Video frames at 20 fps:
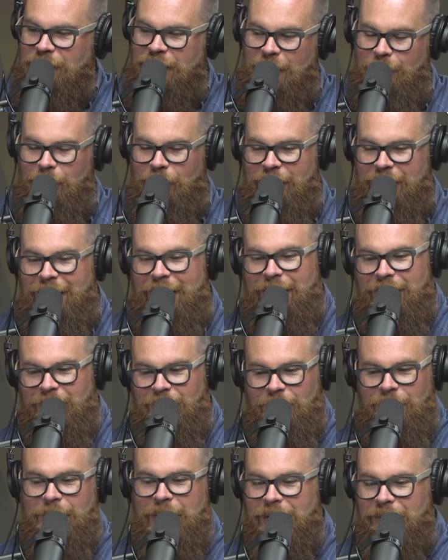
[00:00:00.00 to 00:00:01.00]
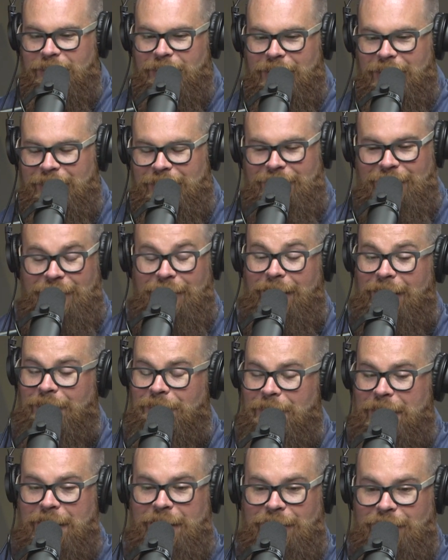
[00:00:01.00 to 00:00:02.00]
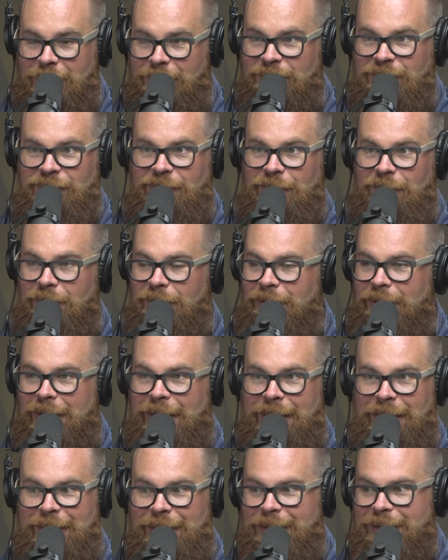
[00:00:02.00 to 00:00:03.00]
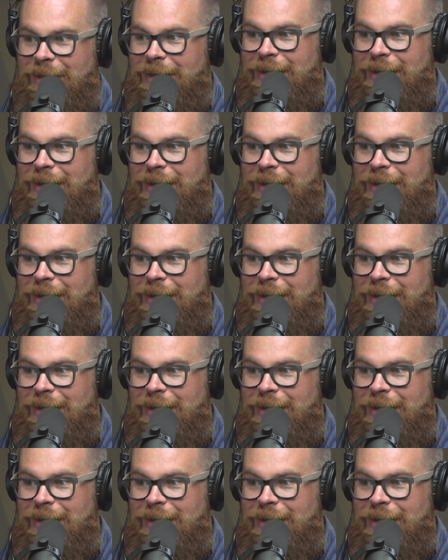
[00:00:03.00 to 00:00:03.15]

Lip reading: Yep, we got it married. And they're like, man, they're still like,